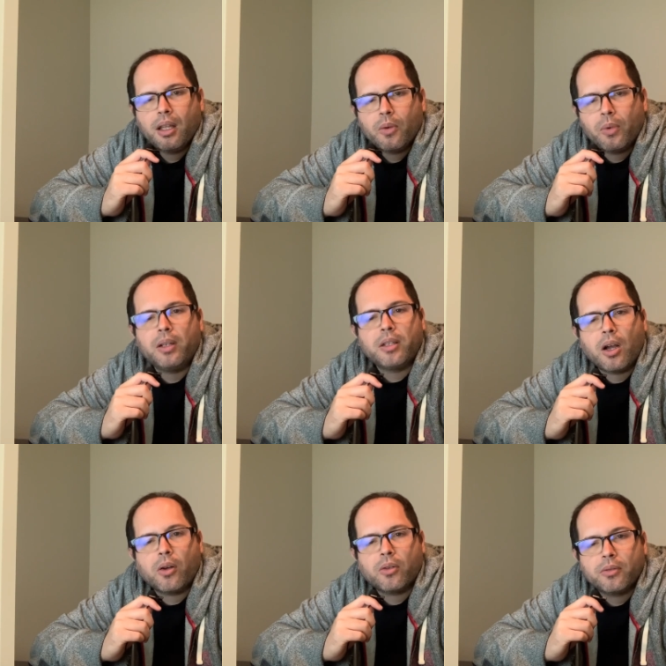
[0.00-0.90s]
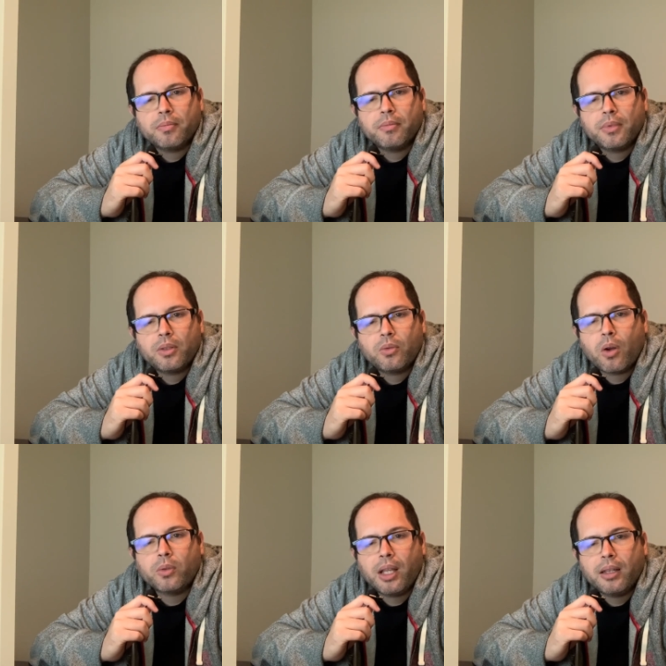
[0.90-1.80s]
Well, no.
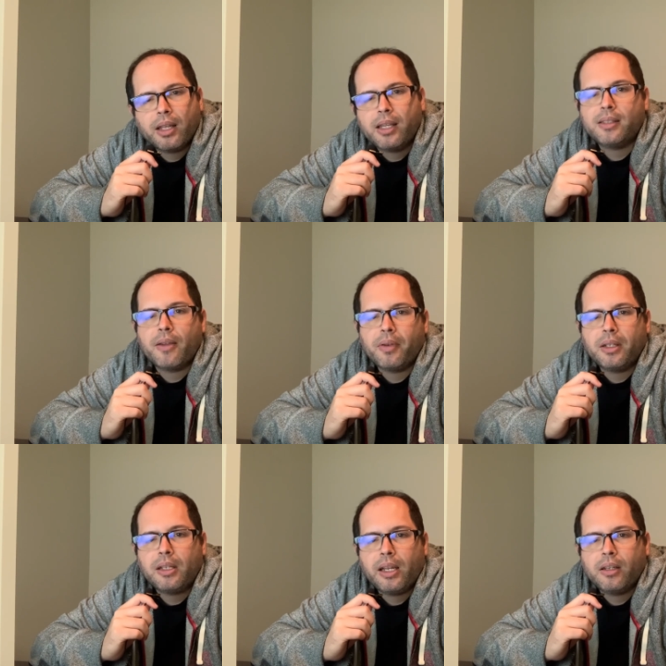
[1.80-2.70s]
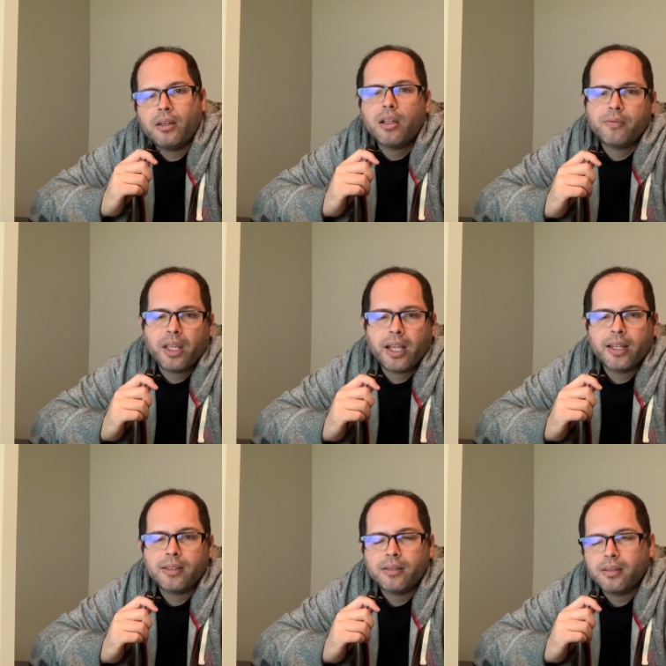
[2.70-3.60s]
Roadkill is definitely not vegan.